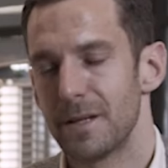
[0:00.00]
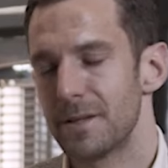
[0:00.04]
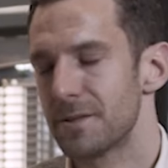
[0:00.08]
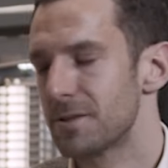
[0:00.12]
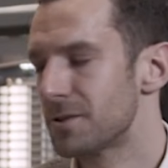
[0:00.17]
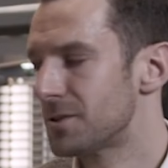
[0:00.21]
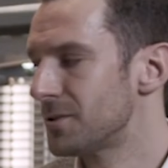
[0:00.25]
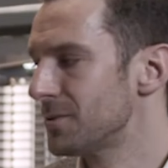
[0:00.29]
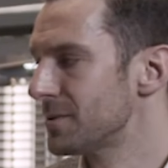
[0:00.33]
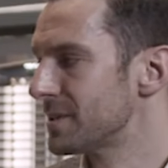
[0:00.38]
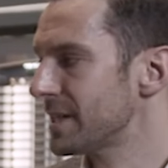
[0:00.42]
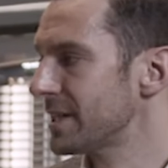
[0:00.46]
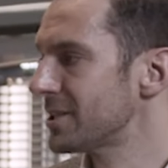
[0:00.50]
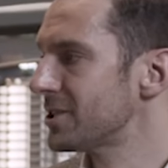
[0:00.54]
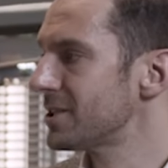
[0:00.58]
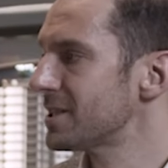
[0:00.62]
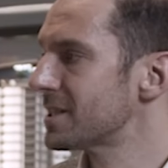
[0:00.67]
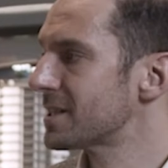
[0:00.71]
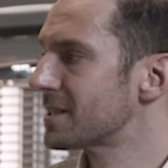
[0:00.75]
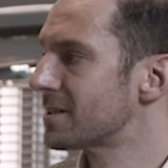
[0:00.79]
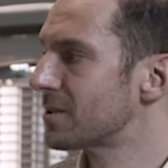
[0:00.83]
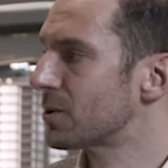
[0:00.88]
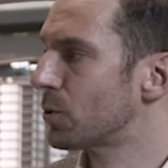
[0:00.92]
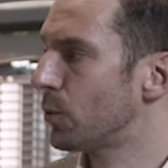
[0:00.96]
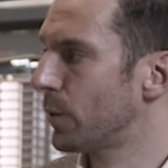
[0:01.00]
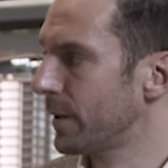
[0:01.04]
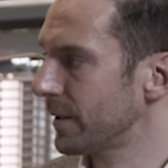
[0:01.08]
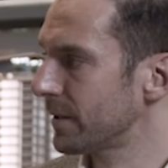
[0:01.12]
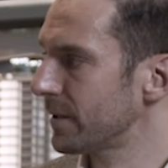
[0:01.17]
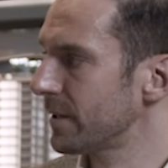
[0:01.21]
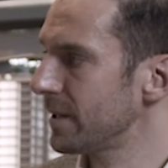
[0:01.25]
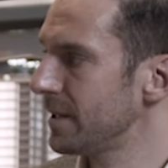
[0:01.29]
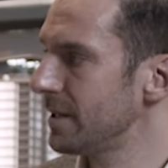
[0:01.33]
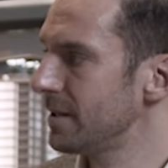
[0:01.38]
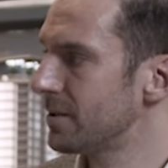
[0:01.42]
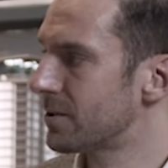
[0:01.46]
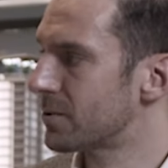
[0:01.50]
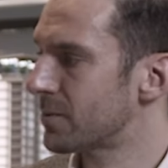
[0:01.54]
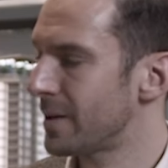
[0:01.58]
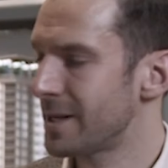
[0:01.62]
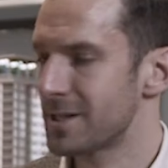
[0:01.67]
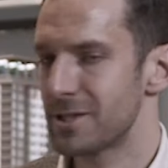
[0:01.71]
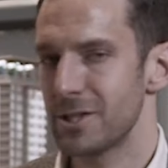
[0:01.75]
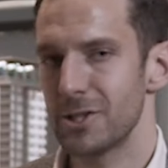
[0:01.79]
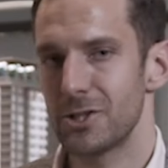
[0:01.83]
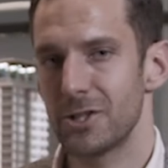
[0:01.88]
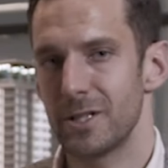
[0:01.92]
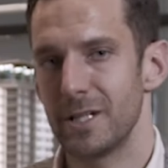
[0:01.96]
So Suze, let's just quickly
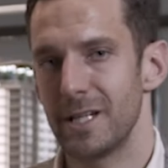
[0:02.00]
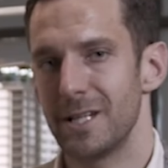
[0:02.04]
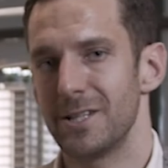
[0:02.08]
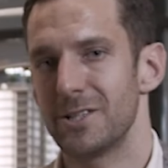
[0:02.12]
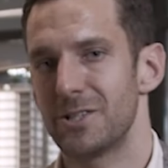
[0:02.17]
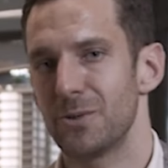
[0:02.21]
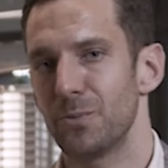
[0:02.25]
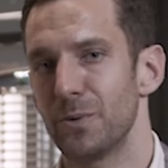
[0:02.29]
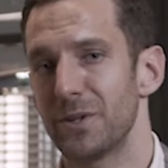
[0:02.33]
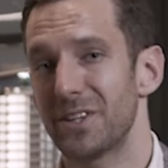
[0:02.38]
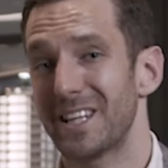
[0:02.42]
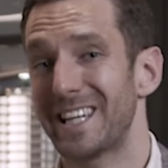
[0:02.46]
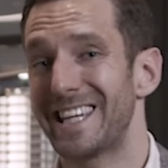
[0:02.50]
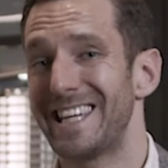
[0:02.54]
transition into what